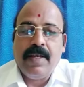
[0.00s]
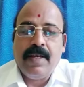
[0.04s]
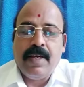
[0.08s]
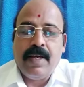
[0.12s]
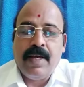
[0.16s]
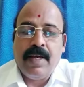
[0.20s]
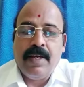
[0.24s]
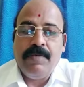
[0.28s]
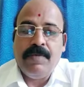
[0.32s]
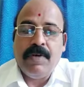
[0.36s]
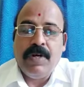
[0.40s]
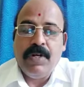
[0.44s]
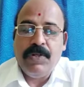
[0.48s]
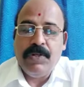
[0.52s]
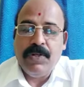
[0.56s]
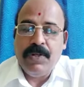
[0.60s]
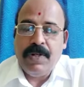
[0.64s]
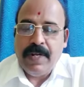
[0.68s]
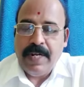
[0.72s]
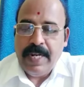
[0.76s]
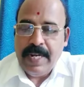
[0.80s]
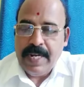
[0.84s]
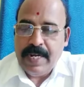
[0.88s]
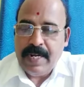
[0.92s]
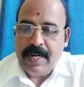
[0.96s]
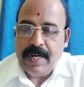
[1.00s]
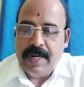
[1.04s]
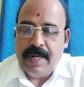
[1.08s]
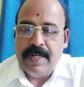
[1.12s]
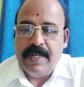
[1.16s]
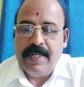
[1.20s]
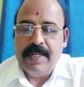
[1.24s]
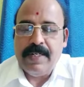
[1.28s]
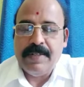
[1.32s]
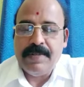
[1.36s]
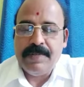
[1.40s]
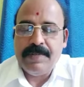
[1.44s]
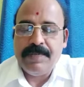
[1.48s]
I want to
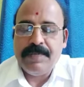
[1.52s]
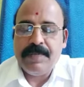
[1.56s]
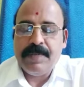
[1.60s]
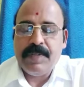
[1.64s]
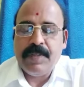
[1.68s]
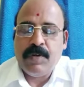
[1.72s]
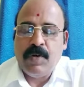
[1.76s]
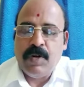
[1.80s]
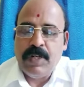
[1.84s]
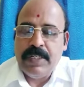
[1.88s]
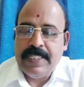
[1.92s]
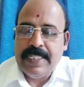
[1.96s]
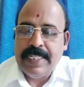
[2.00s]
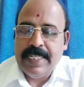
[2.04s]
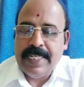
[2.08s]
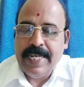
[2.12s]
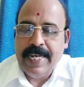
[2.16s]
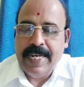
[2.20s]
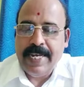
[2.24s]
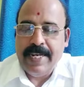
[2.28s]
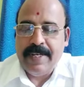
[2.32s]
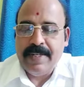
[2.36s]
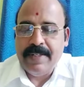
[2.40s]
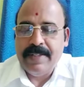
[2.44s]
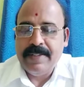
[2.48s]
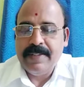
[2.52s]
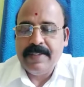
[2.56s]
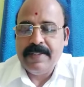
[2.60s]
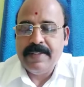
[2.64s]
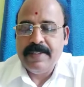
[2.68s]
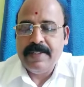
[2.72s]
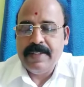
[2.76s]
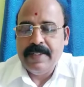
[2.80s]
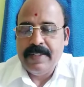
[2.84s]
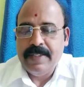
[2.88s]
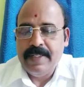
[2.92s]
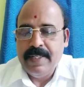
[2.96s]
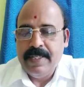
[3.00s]
recall once again
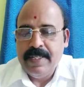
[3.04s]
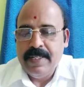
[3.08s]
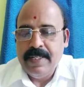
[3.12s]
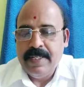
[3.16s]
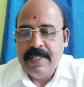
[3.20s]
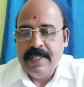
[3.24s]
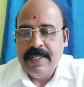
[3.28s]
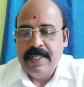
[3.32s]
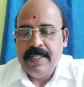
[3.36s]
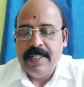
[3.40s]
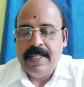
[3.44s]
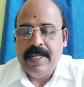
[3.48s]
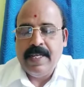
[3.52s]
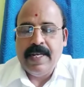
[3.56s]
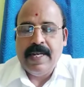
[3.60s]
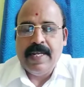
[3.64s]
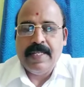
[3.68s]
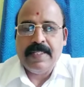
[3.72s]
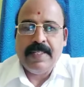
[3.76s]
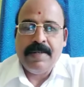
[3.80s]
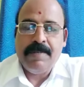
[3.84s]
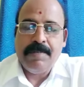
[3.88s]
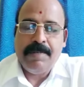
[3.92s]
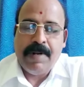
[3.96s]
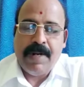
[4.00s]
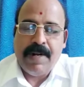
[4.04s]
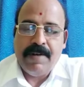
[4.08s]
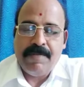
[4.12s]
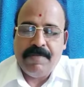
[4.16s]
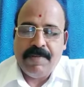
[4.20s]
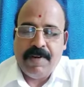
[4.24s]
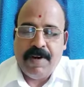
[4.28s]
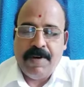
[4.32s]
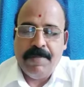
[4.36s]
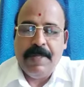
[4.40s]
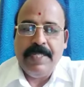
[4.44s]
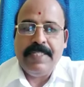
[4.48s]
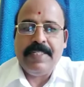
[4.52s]
the lesson plan
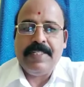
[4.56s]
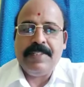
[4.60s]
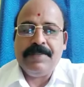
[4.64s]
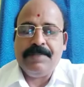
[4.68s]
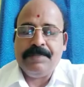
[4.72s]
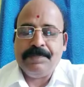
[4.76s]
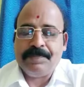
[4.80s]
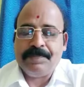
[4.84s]
format.